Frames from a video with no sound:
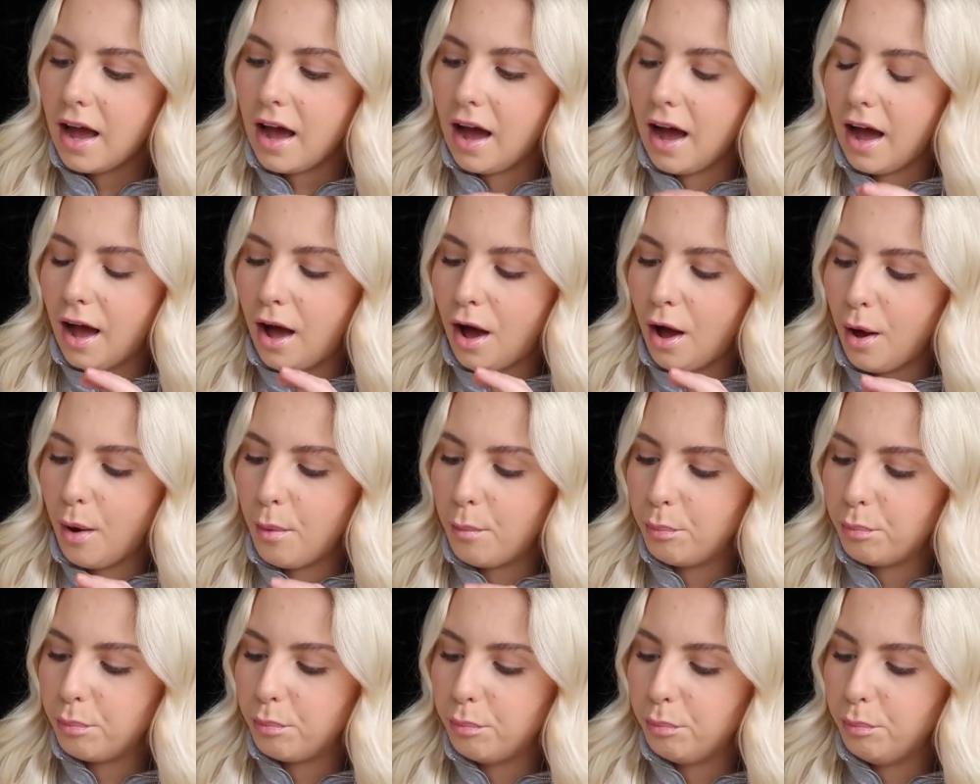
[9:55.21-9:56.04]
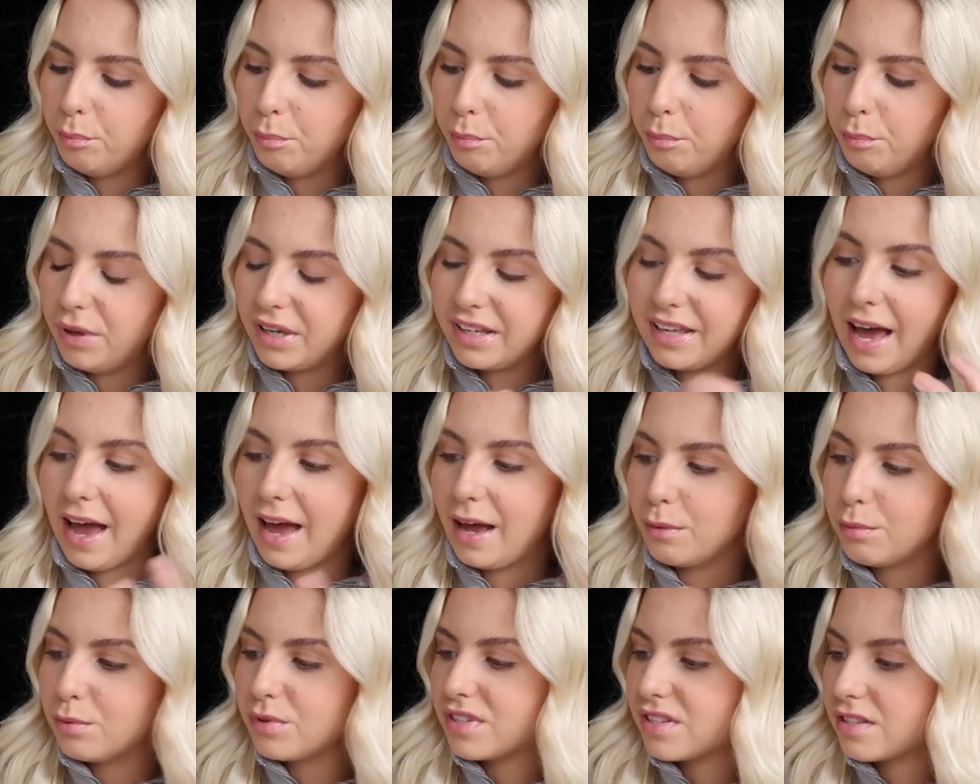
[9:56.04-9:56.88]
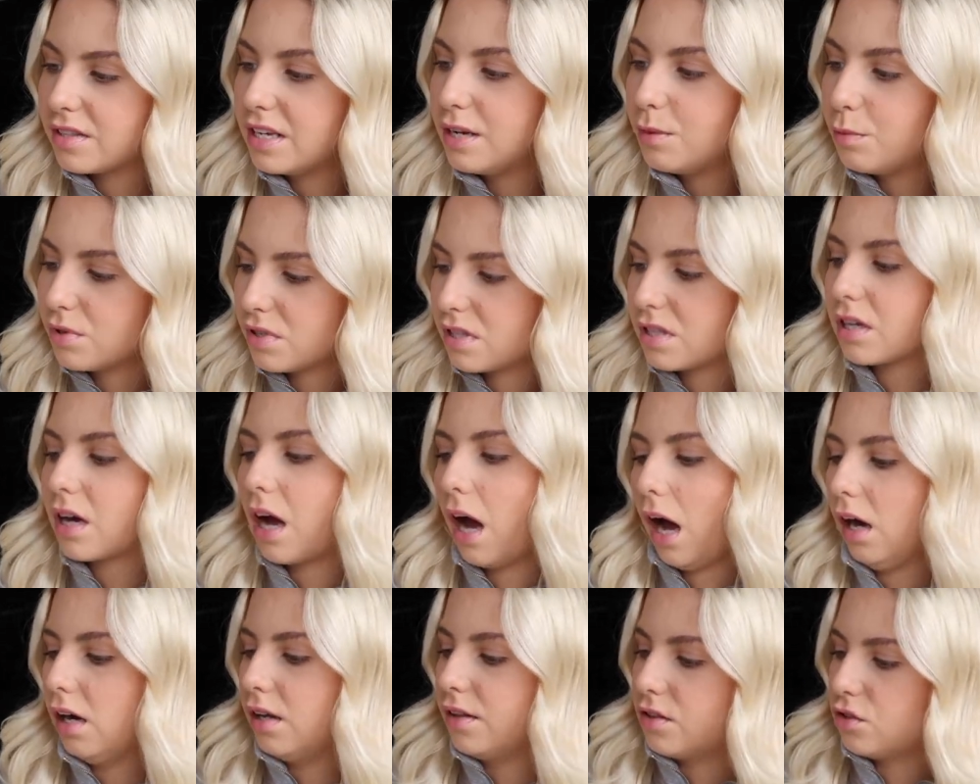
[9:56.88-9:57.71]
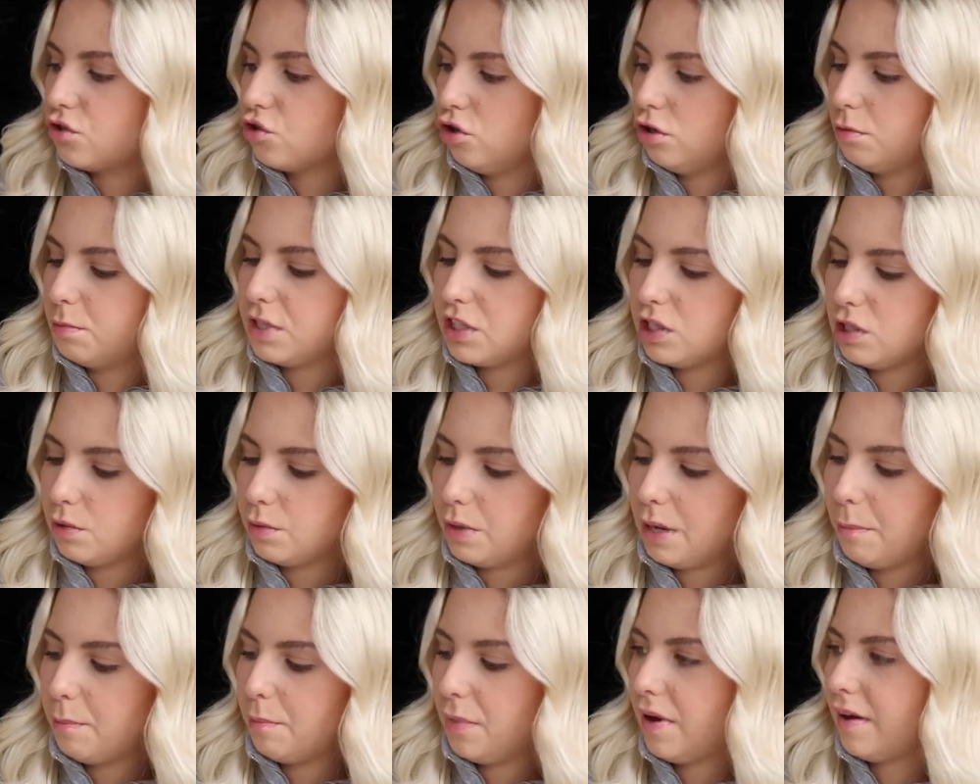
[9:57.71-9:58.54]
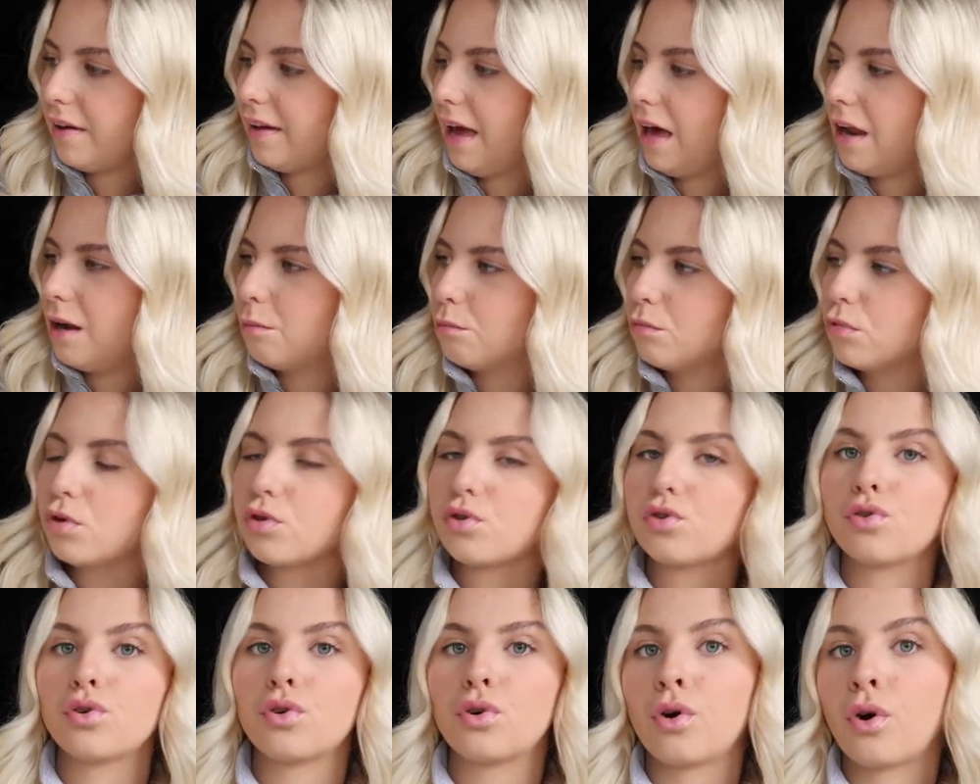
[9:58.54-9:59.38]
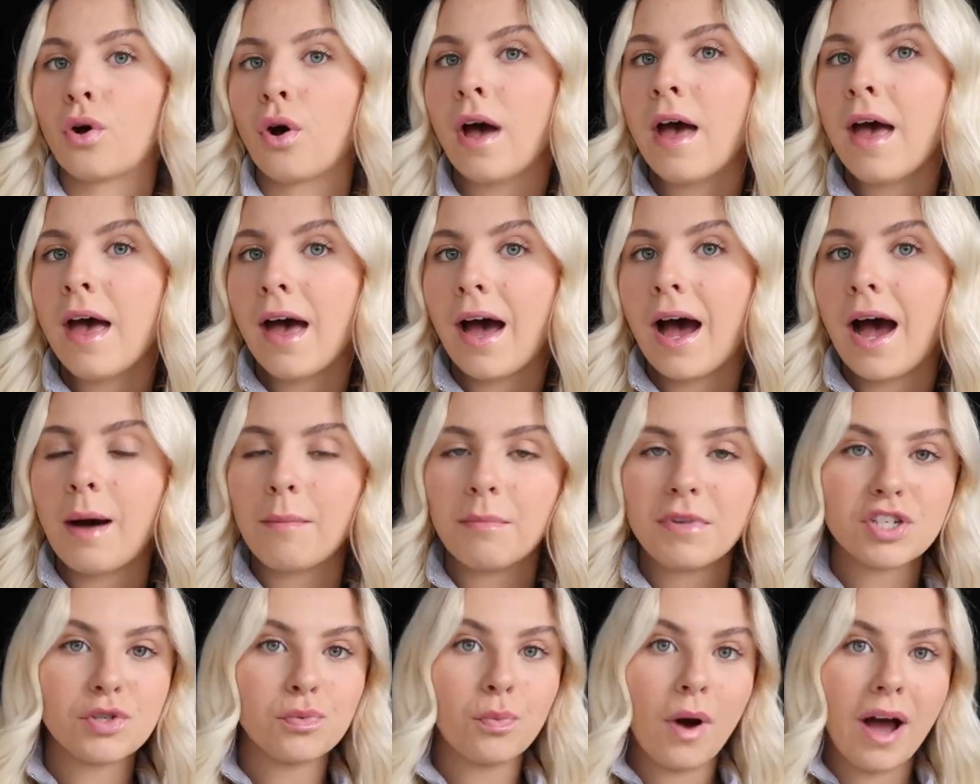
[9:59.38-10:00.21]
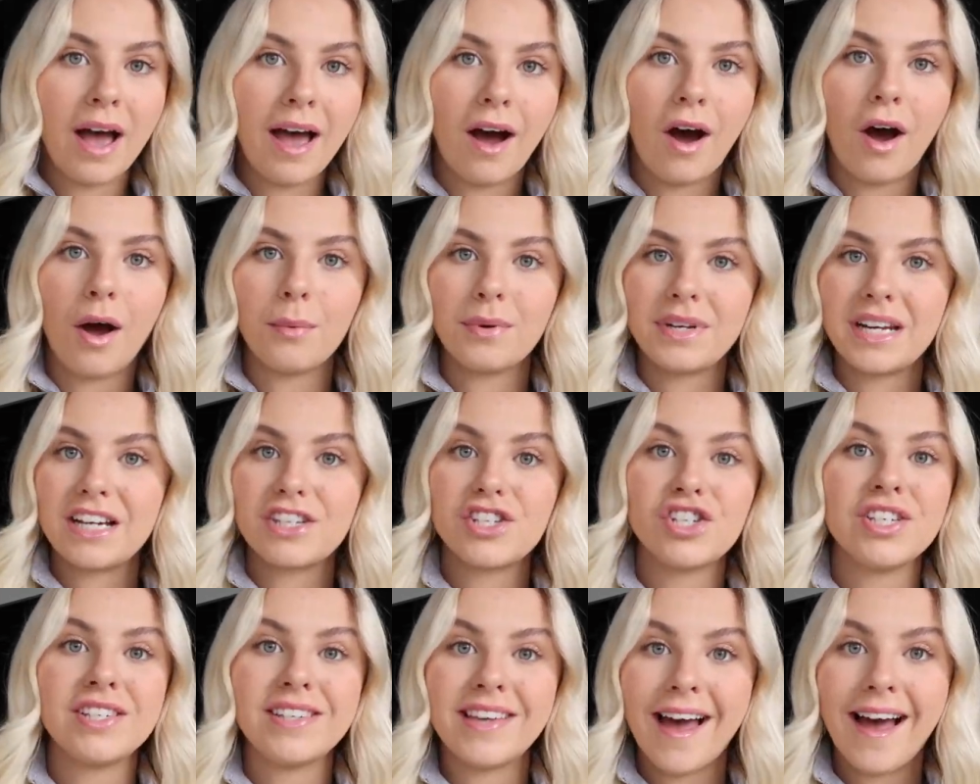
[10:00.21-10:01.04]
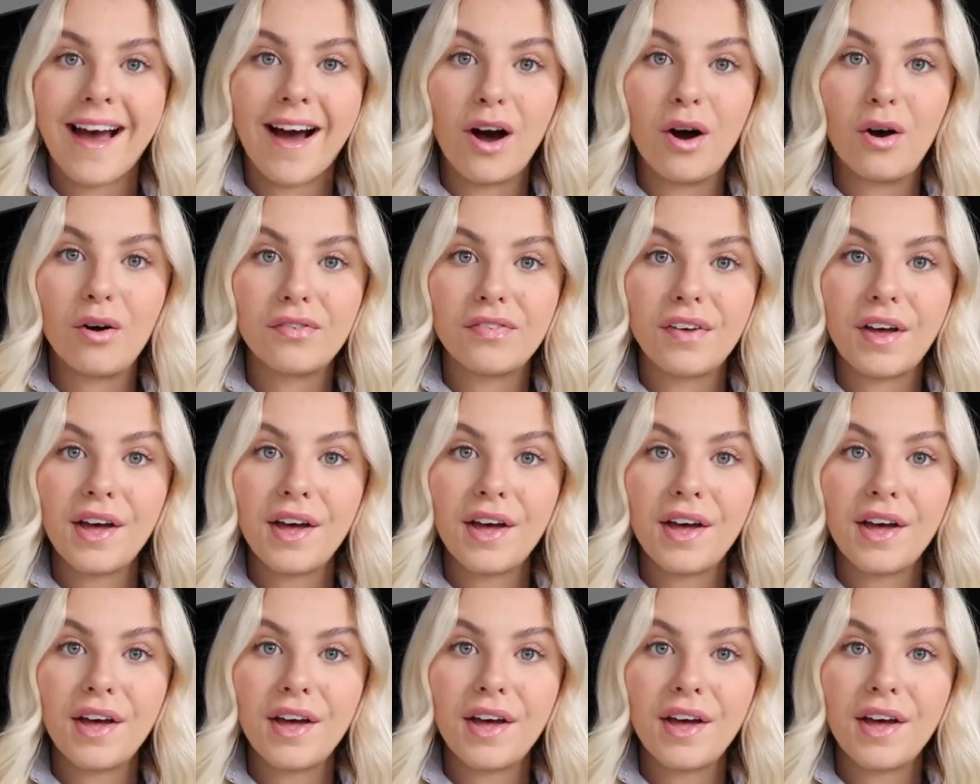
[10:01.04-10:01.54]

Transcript: But yeah, it was the colour that drew me to it. But again, I'm not sure how much wear I would actually get out of